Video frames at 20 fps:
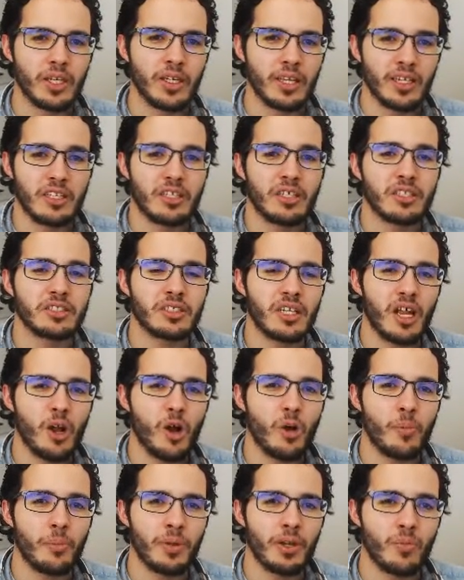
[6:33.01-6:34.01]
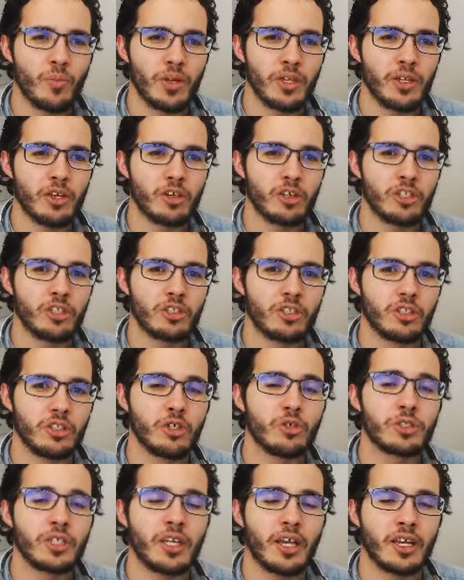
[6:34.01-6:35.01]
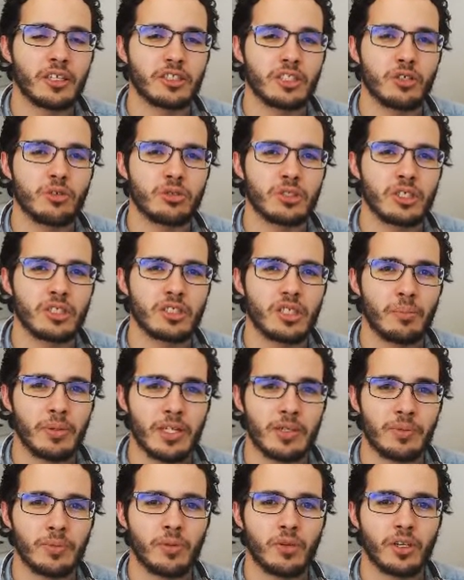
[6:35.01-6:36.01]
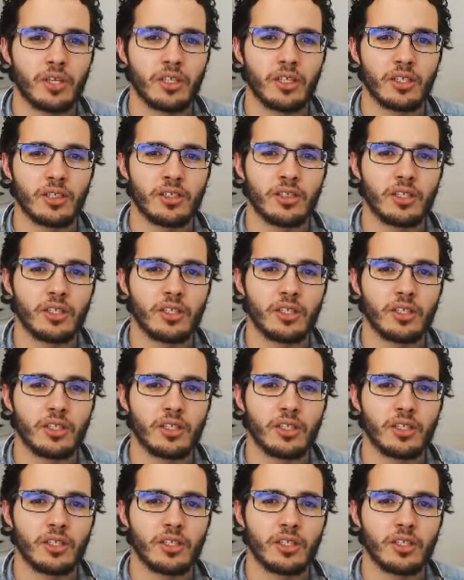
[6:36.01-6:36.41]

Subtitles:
and it doesn't help it when they're using excuses that people can